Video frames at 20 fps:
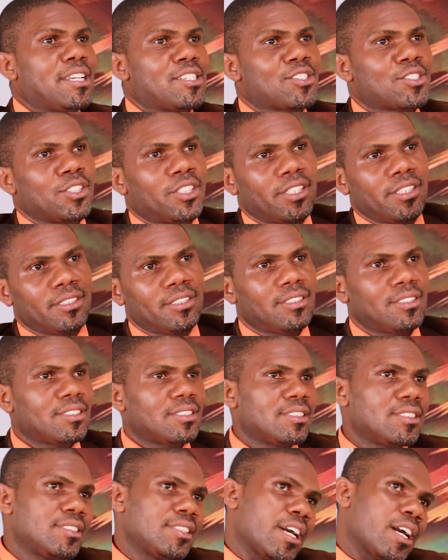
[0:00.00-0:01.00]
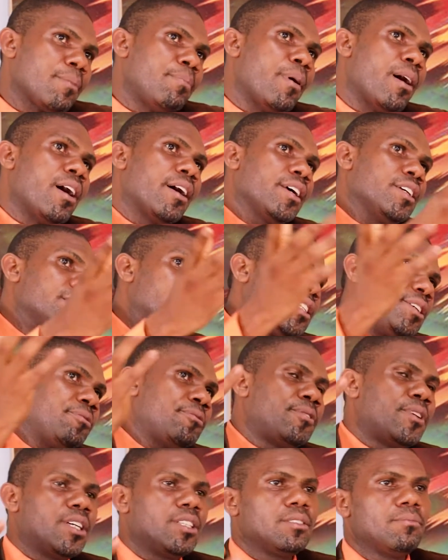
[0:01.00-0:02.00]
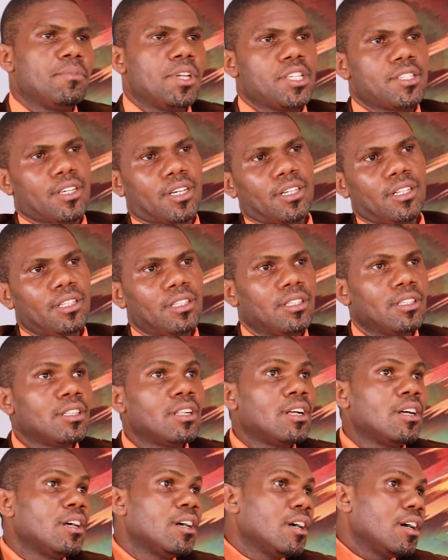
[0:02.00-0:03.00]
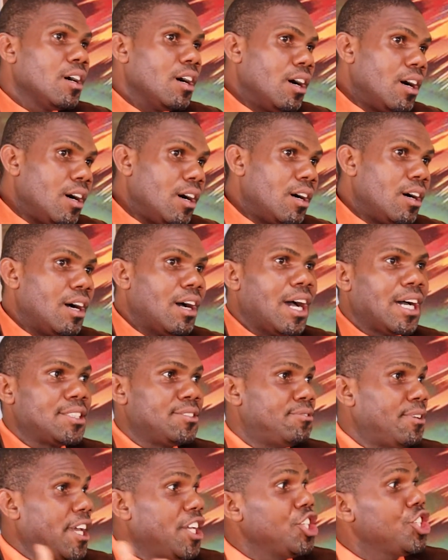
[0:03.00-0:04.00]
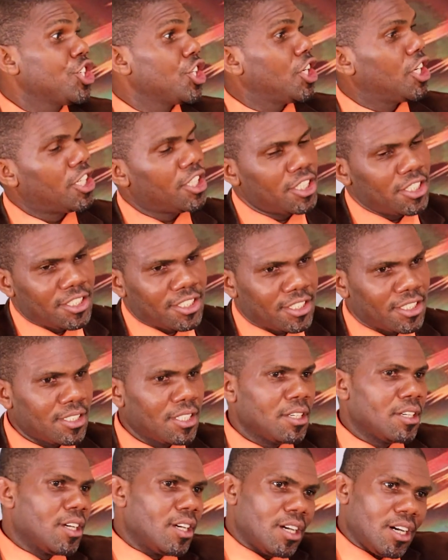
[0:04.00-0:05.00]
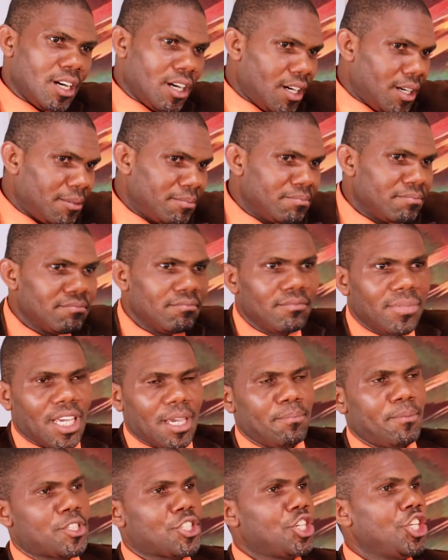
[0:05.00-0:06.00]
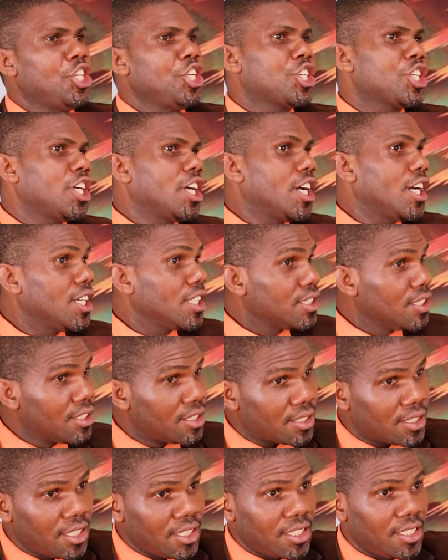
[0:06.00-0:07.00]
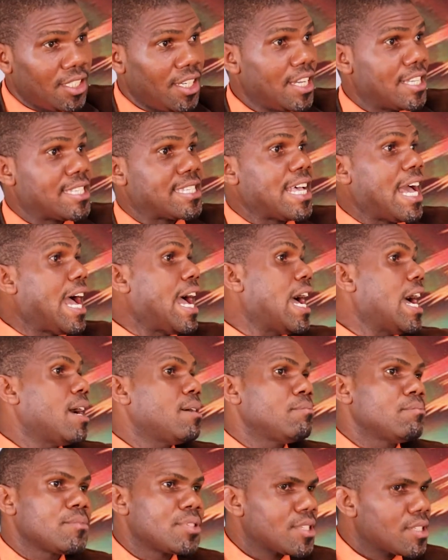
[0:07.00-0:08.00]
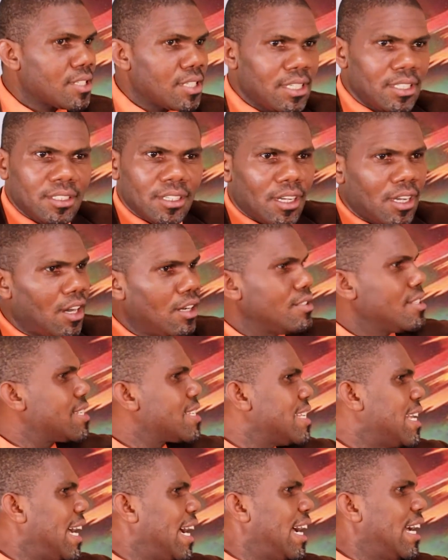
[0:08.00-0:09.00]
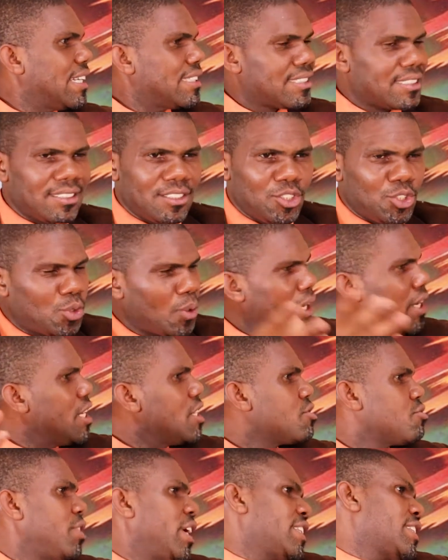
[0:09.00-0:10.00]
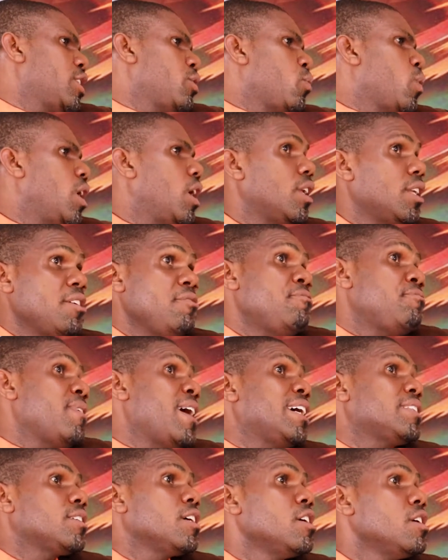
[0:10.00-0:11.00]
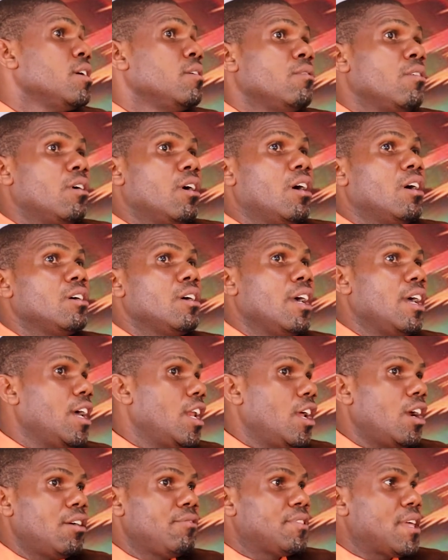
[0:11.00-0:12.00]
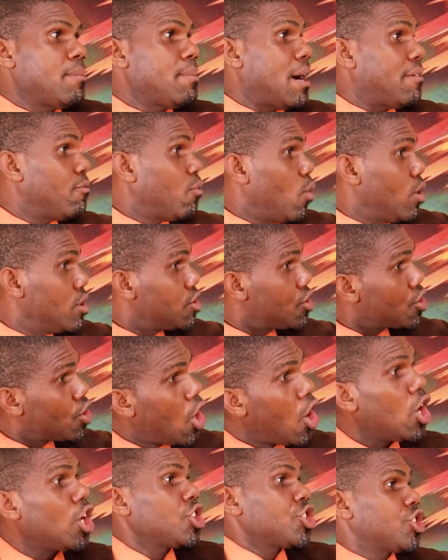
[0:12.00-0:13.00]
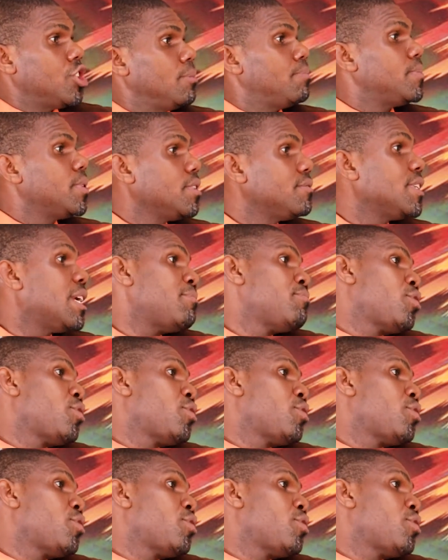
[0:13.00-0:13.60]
students take part in different musical adventures, competitions, exams, concerts, doing greatly well. In fact, a lot of them have won scholarship even